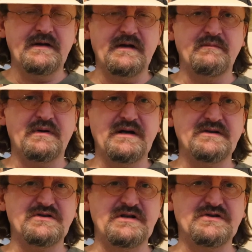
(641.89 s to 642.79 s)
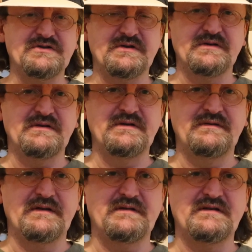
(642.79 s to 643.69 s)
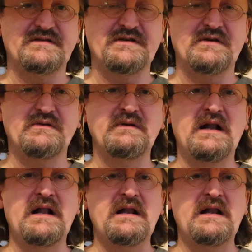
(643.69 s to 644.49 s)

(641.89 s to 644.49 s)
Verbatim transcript: and buy a t-shirt that they sell